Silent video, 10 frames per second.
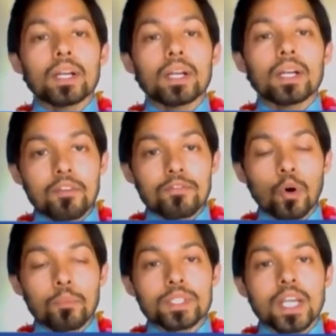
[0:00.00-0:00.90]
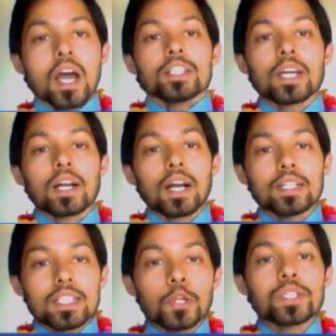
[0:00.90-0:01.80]
platforms to
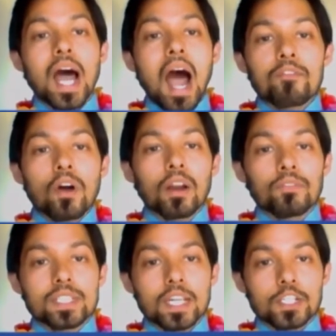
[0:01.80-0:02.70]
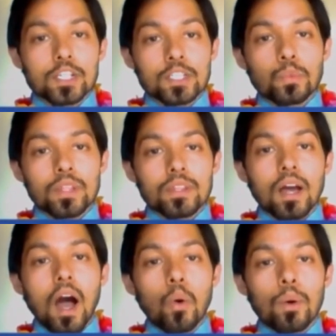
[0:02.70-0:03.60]
continue to have conversations with
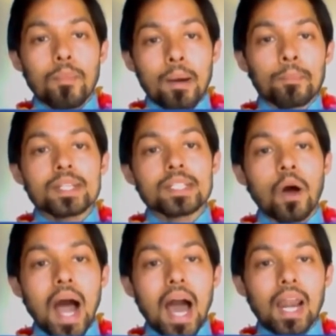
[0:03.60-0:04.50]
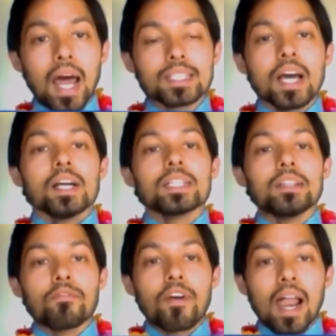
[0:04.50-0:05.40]
our members and our allies to
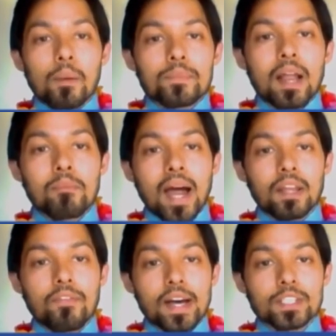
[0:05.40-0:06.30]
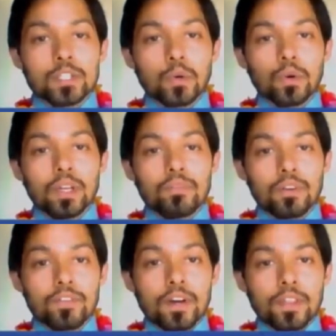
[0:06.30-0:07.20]
develop that manifesto
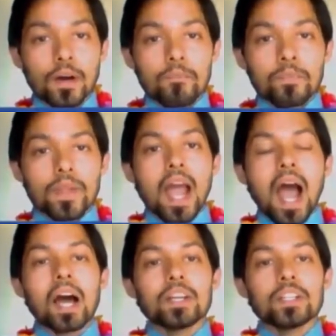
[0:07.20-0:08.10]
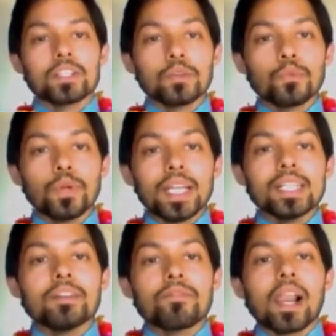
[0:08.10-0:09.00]
even further and to really
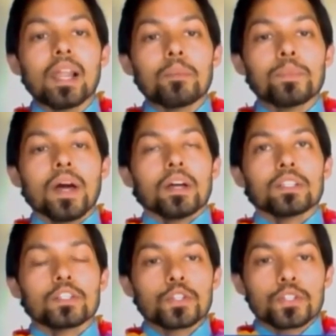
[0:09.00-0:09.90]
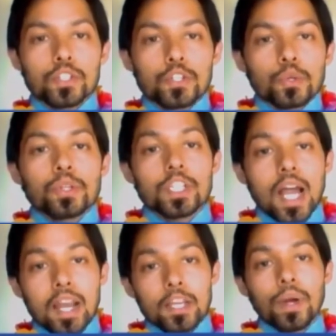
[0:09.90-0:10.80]
develop true,
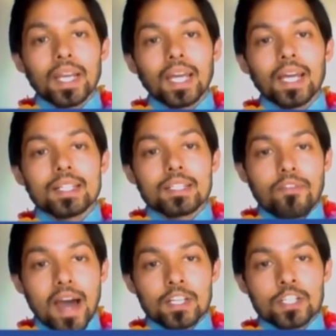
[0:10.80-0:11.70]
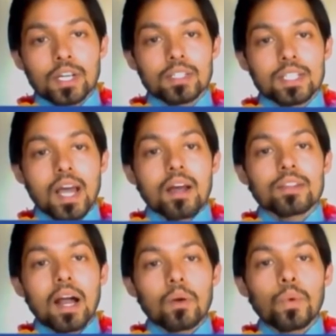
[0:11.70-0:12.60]
genuine interventions
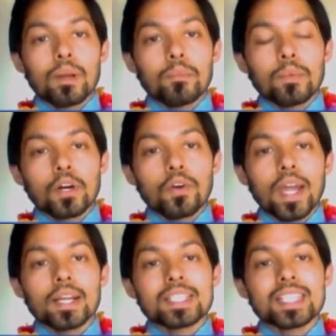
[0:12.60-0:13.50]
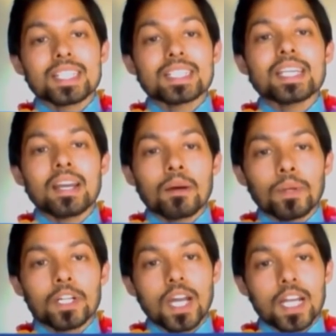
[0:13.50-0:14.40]
that will create sustainable
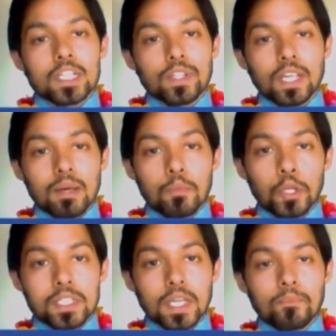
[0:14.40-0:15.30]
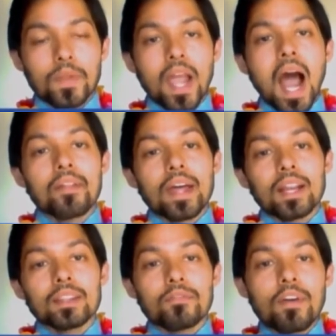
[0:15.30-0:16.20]
change for the community. And then
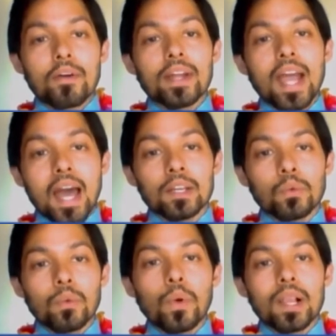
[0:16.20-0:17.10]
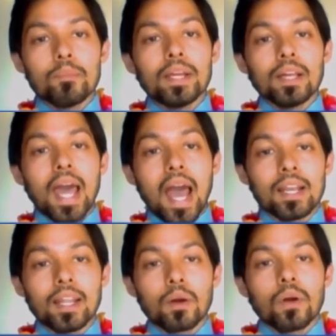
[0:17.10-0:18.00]
at the very end, we will be
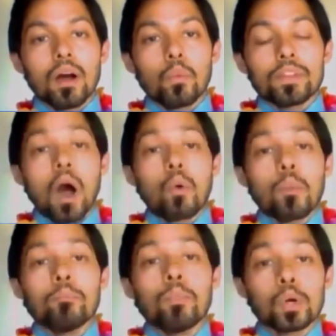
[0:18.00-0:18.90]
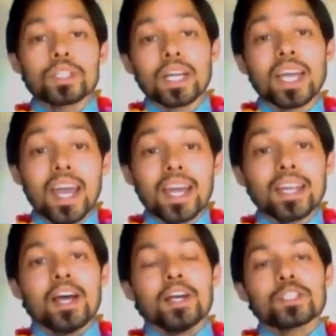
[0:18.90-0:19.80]
ending with our
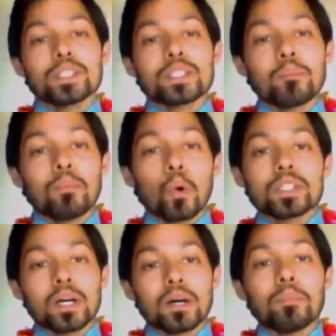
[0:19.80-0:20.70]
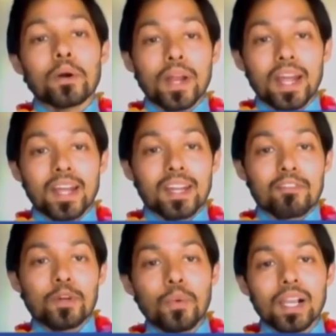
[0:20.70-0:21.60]
motorcade. So it's a motor parade, if
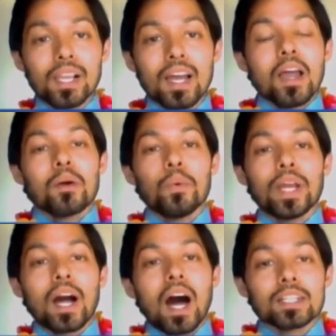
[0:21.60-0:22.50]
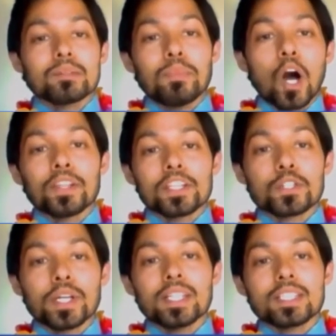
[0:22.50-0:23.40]
you will. We can't be on the
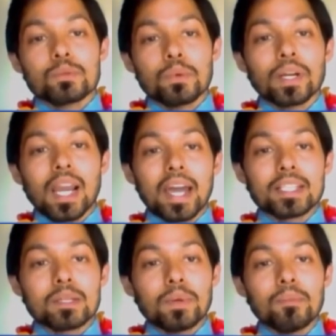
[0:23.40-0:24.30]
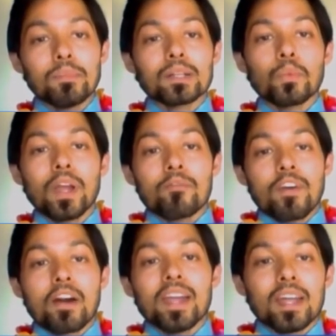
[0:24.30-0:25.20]
streets as we would like to be, but we are
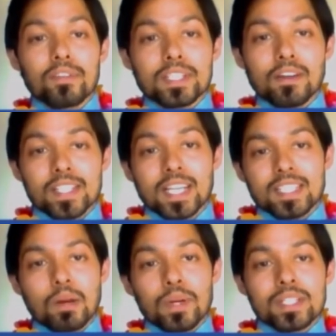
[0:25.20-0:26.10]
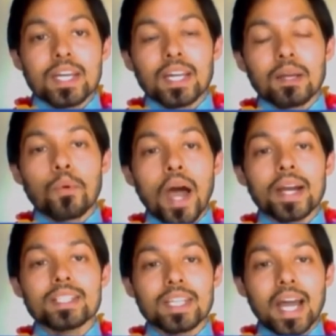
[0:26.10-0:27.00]
very innovative. As I said, we're taking Pride
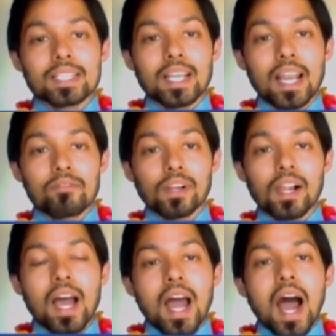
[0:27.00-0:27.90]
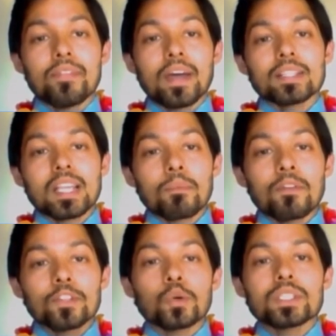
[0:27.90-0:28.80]
to the next level. And then some
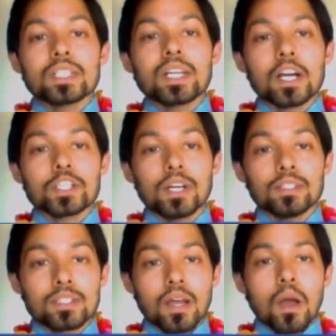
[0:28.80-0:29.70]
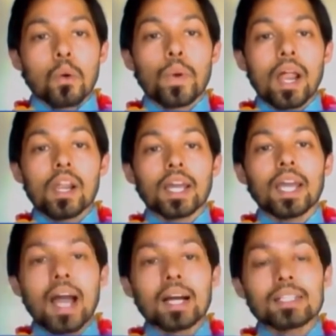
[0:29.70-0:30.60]
of those discussions, we are
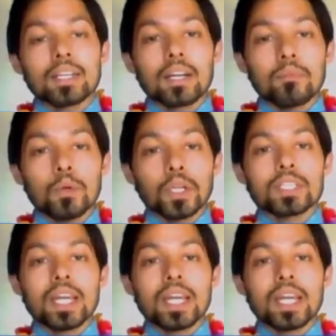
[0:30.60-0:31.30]
looking at community